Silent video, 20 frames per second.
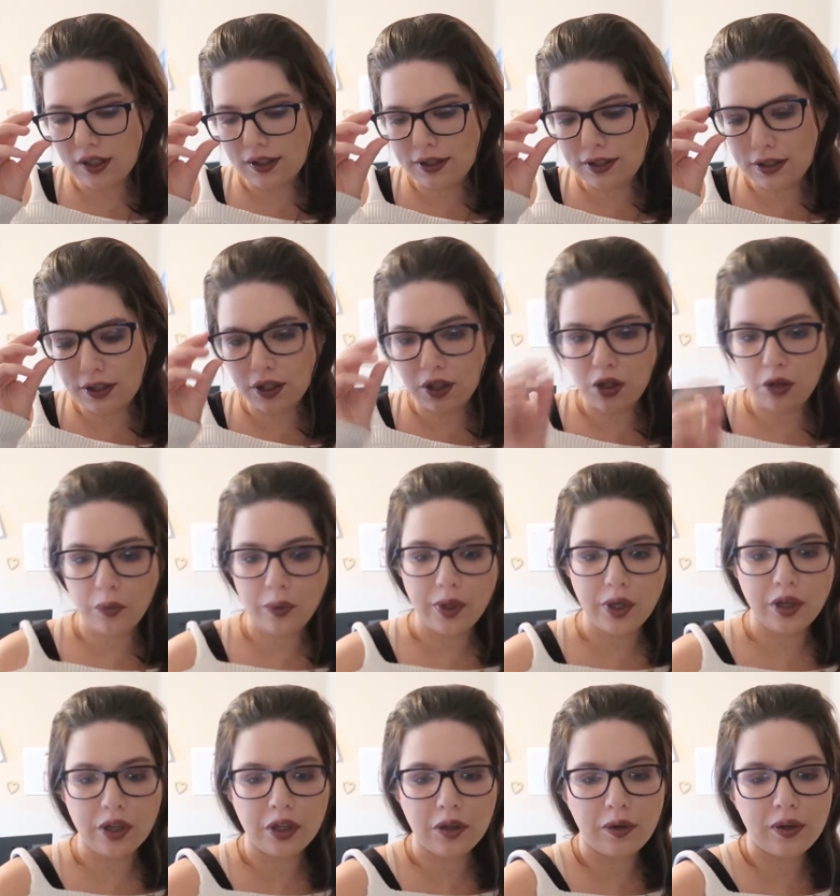So
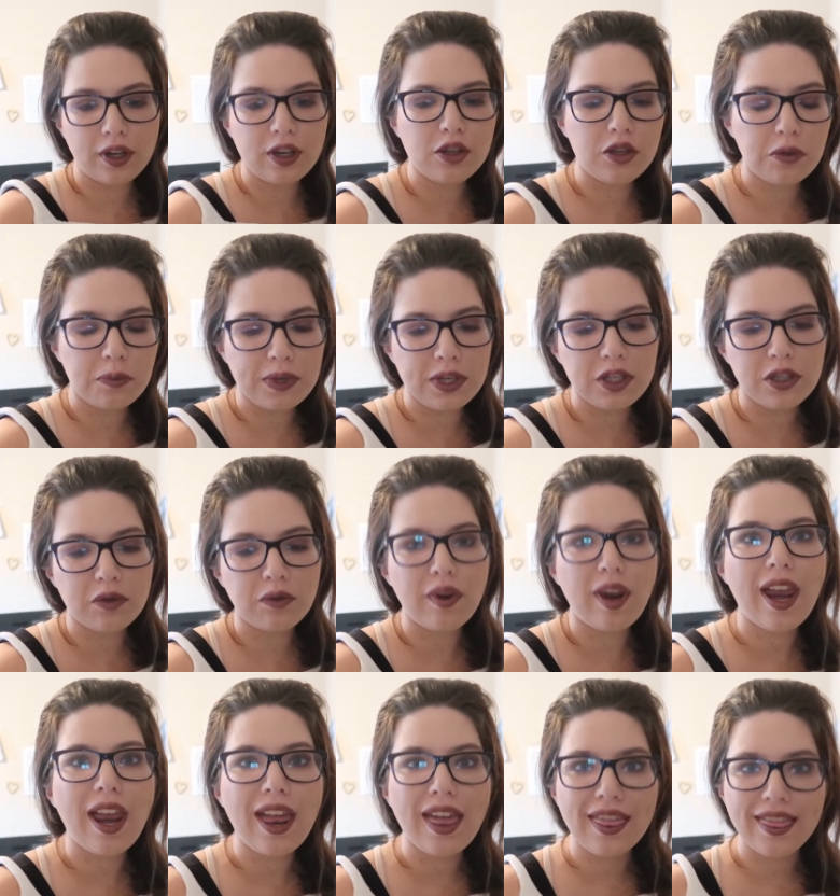we are going to be
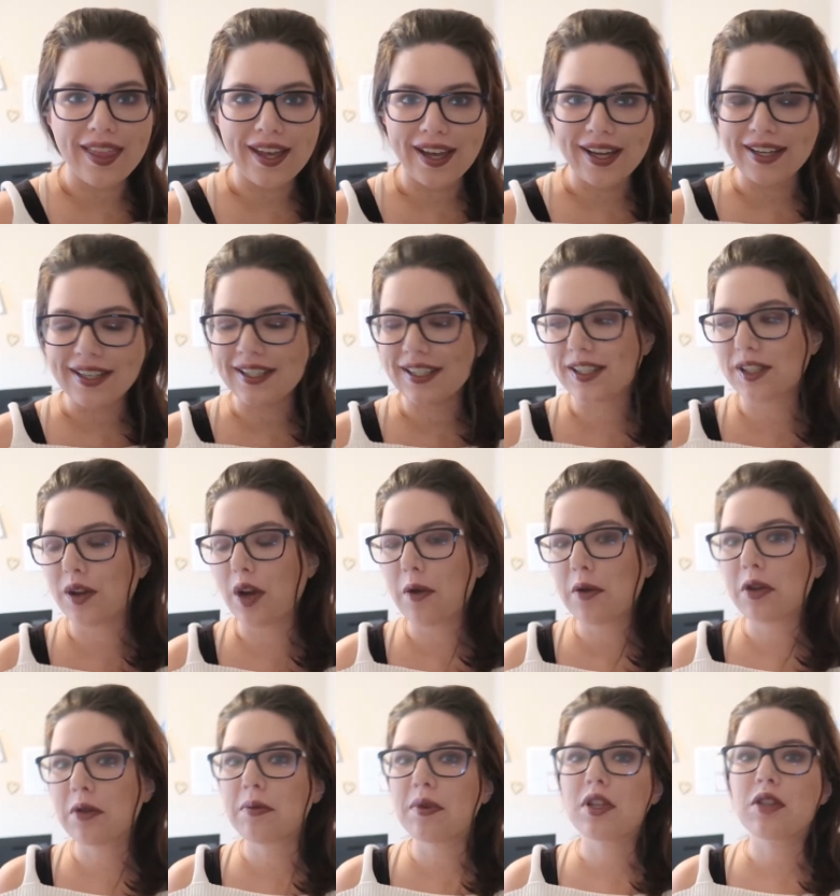doing that. So
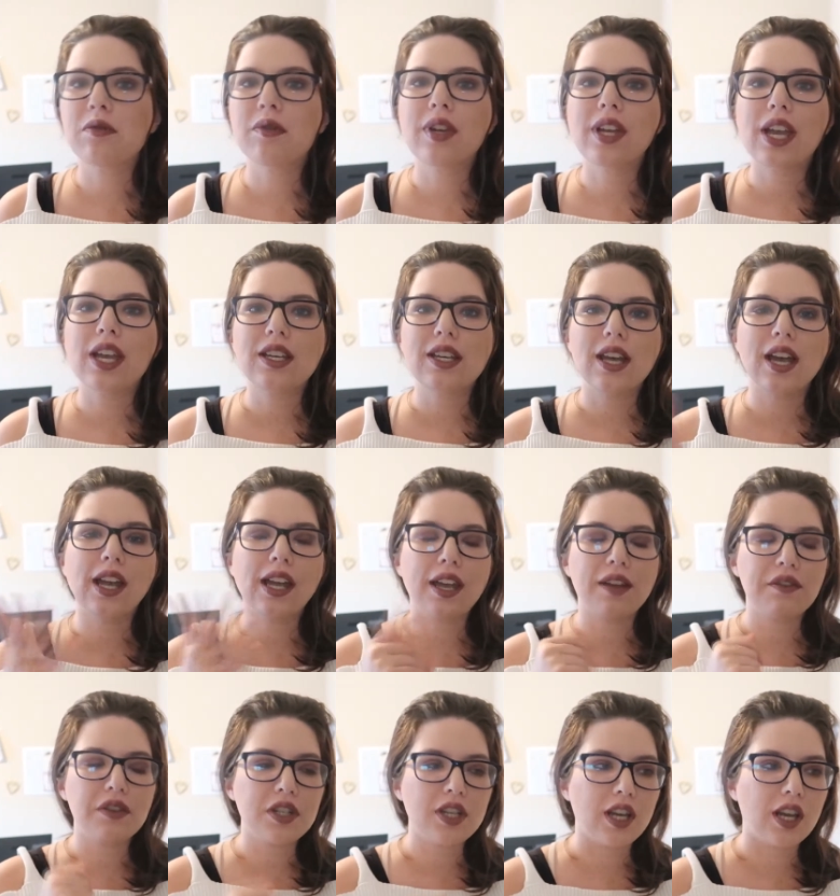I'm going to be doing a tag
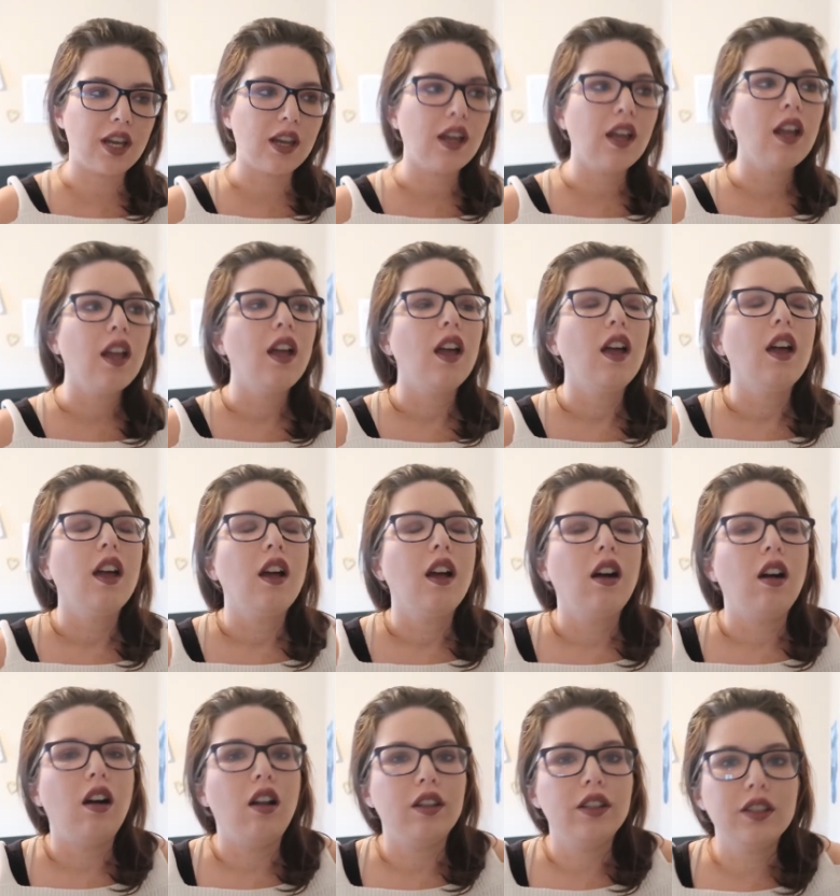every day
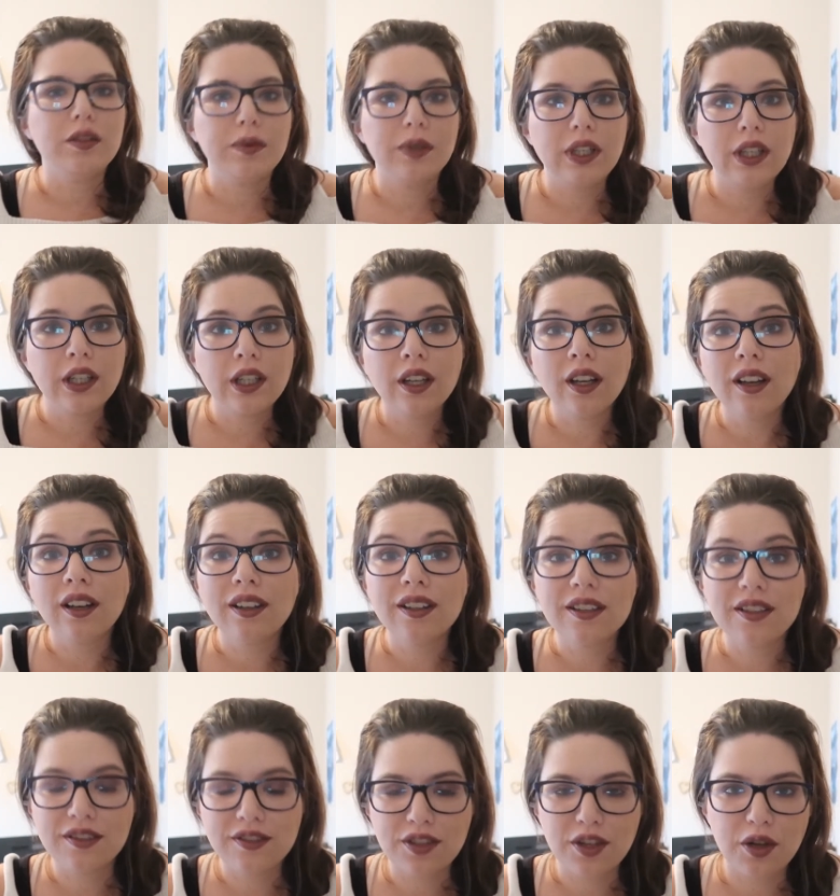all this week.
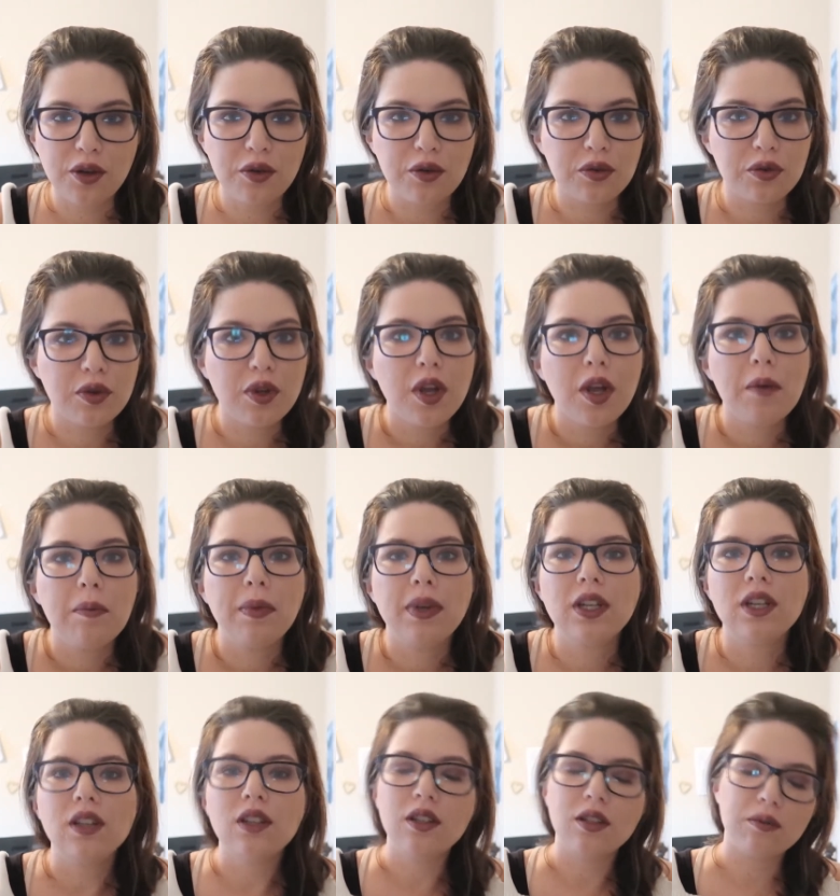So
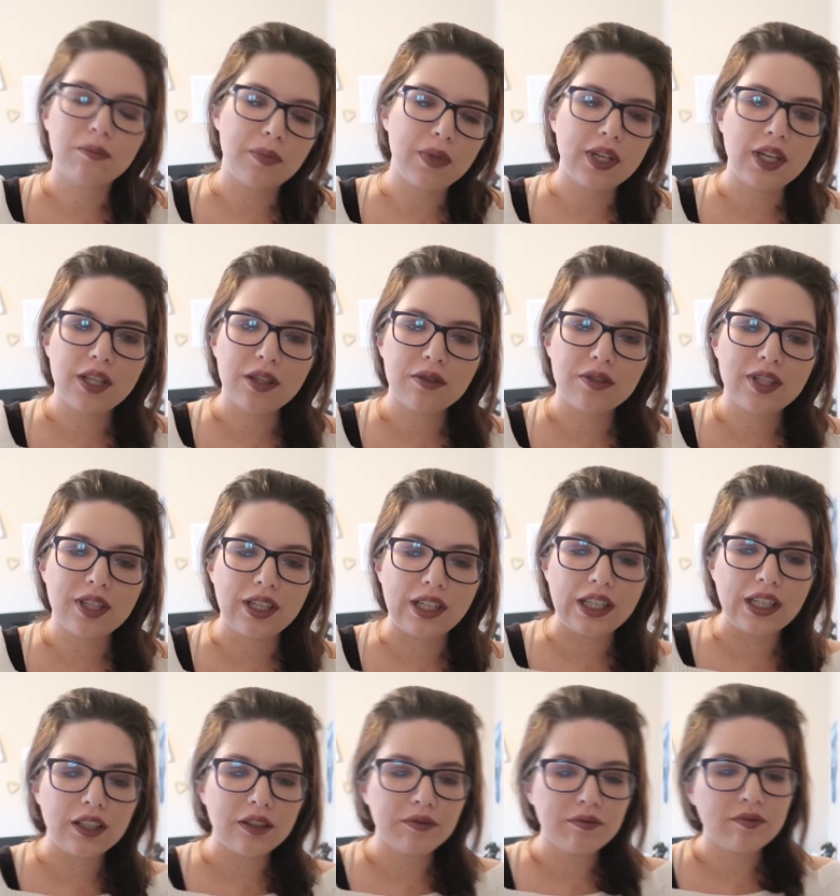Monday through
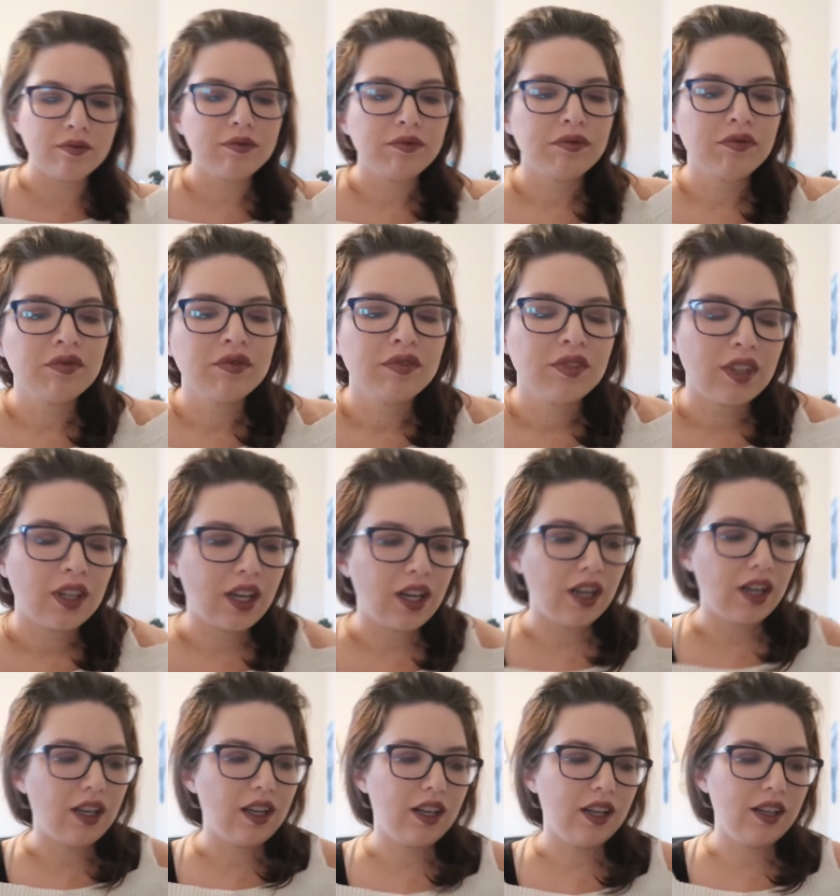Sunday.
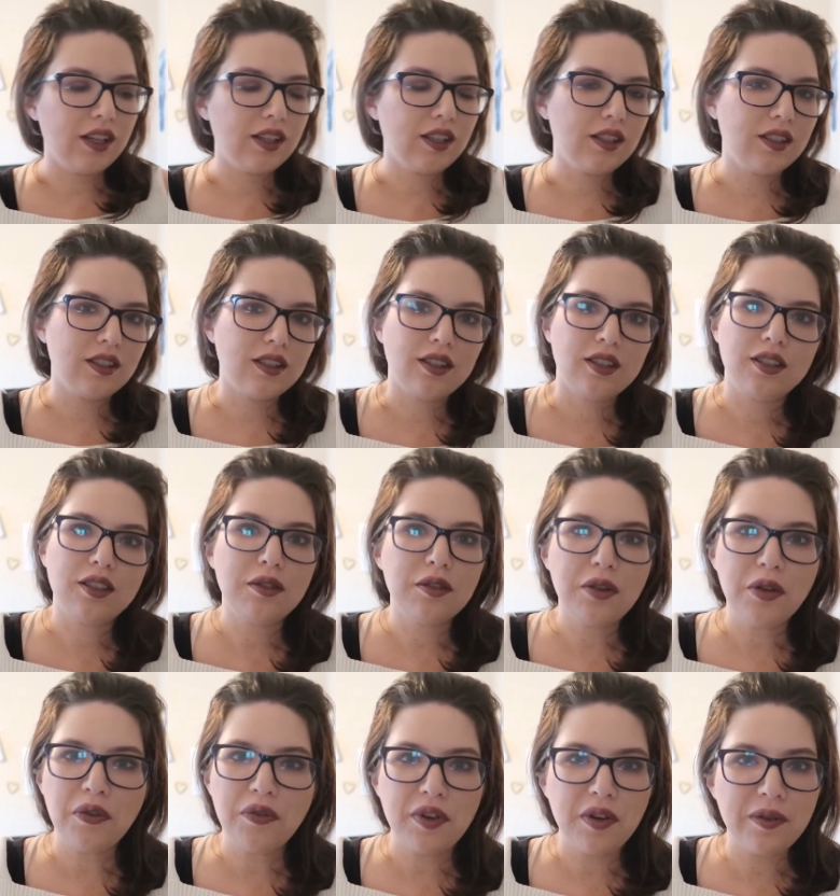I
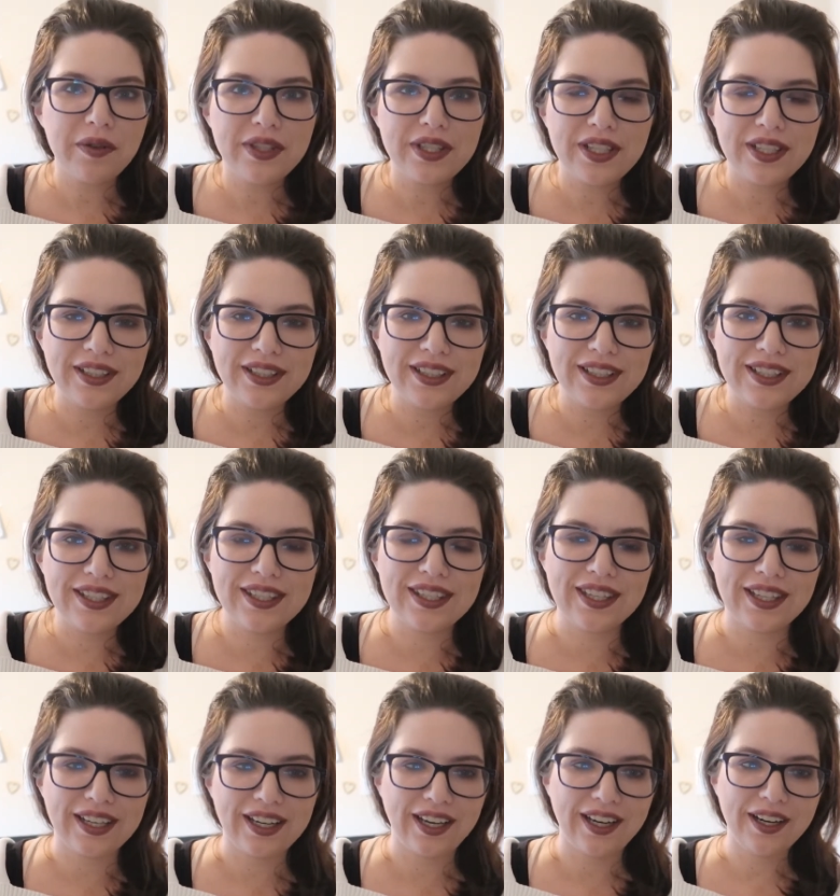don't know if anyone's done
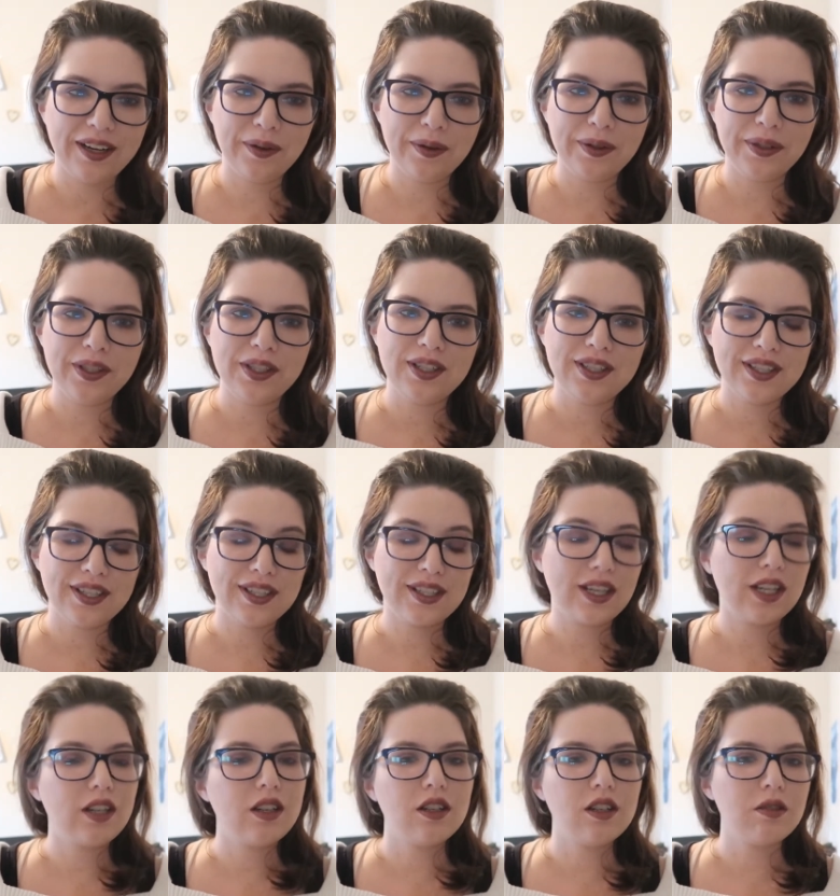this. I really just
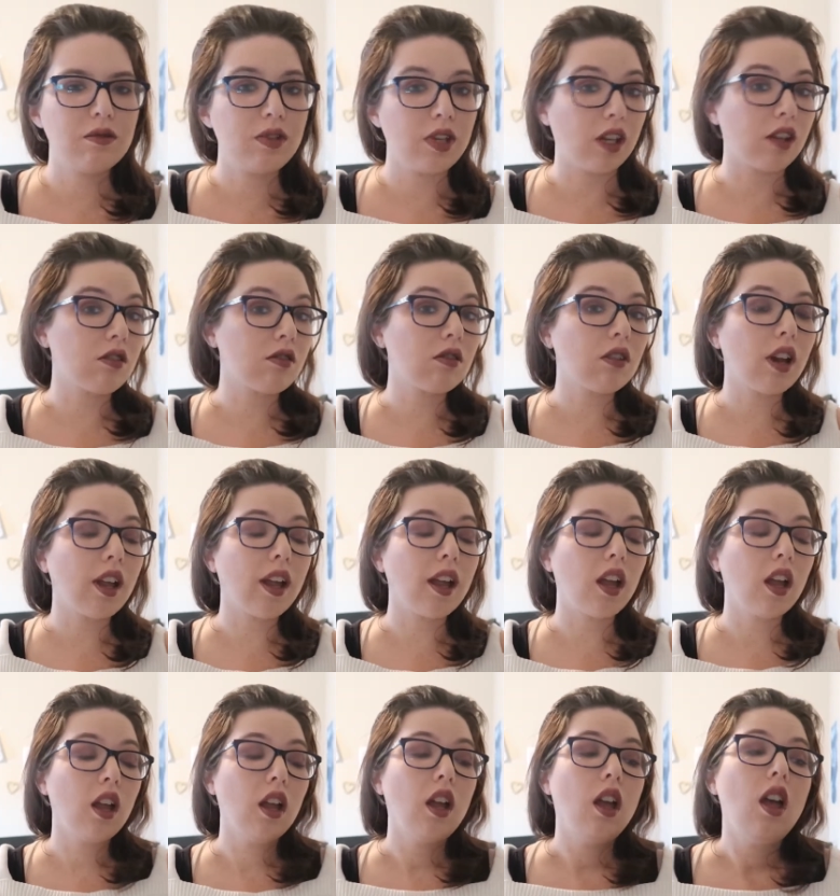decided to do it
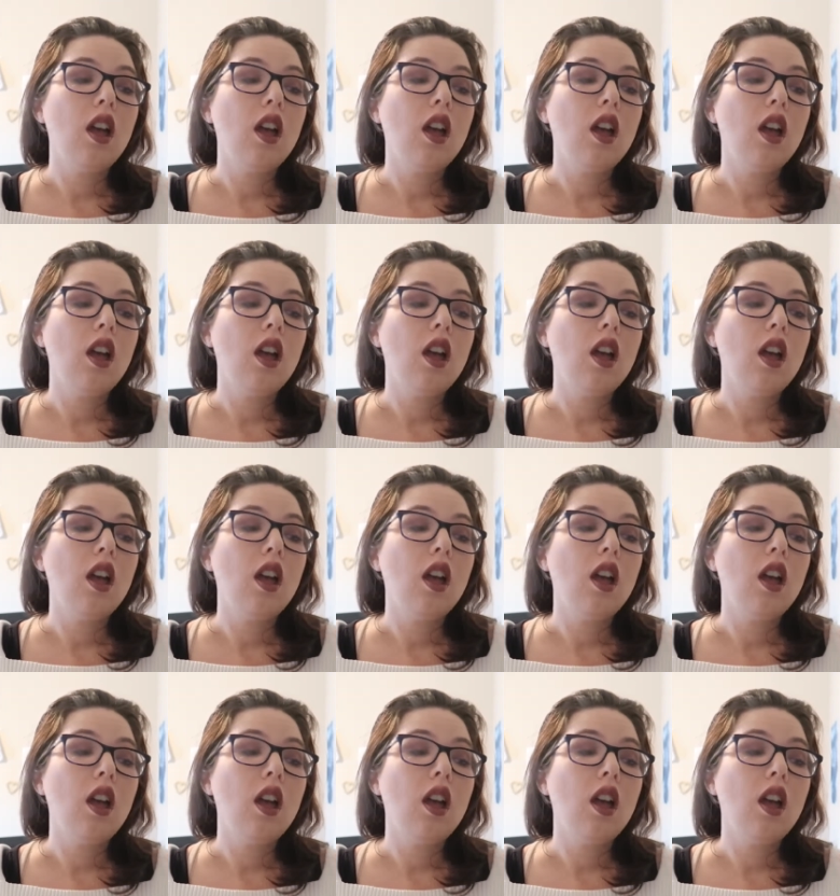yesterday.